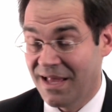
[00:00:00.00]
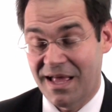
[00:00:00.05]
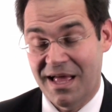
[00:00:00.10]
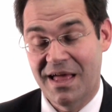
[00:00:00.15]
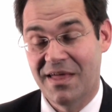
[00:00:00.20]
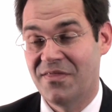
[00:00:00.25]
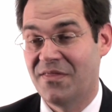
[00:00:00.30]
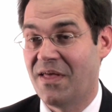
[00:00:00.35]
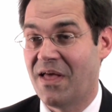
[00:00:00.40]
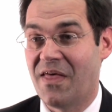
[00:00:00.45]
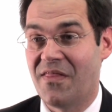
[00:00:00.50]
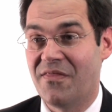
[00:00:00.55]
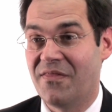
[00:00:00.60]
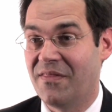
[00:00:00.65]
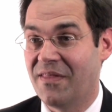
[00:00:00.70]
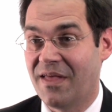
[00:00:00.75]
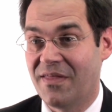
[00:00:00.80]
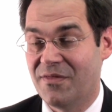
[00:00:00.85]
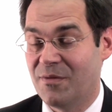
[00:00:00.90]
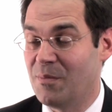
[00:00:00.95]

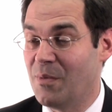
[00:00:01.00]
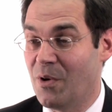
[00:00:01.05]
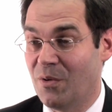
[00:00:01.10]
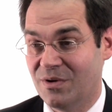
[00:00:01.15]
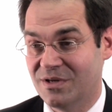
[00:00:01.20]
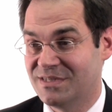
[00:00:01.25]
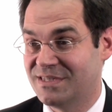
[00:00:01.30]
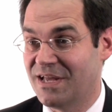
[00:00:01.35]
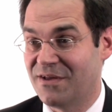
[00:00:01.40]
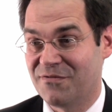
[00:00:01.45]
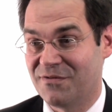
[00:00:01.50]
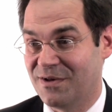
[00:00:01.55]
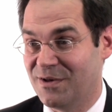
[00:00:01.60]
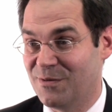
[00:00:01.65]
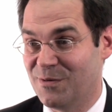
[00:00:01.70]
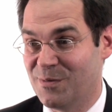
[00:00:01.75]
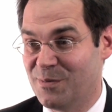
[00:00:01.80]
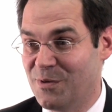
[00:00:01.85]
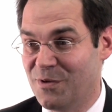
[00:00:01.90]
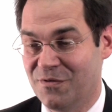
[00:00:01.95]
and the mole is definitely
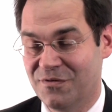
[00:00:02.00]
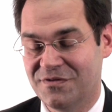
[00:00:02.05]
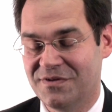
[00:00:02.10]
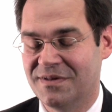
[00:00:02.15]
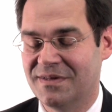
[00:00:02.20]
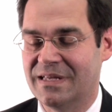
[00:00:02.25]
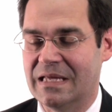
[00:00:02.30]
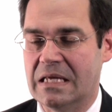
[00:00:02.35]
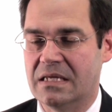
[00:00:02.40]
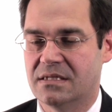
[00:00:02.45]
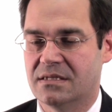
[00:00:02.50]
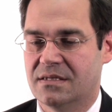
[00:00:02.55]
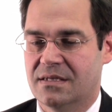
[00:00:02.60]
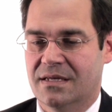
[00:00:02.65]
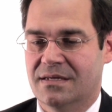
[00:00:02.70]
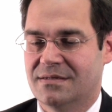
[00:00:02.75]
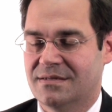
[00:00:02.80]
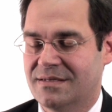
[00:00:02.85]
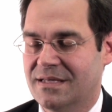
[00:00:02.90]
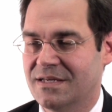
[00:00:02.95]
removed, and
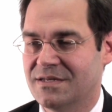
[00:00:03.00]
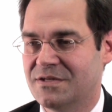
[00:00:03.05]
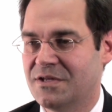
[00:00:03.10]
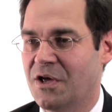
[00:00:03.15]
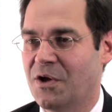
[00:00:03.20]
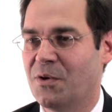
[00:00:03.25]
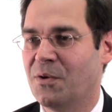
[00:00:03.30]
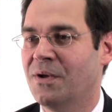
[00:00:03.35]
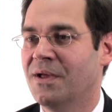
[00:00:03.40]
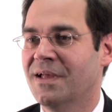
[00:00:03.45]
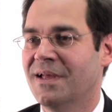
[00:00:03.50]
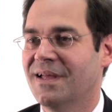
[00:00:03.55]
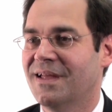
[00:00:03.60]
there's no